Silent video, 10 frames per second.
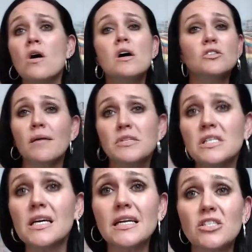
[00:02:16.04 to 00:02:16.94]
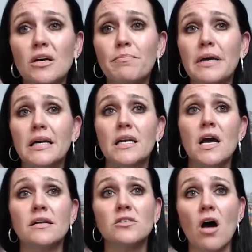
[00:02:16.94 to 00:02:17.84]
So I'm just going to jump in
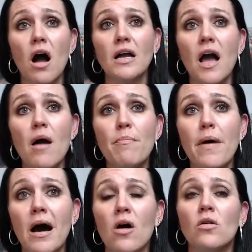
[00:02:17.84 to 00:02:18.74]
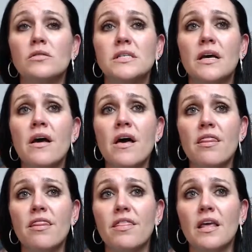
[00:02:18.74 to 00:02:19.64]
and talk about
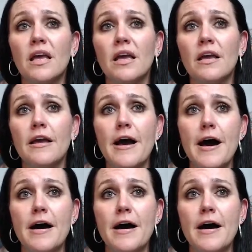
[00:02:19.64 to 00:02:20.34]
the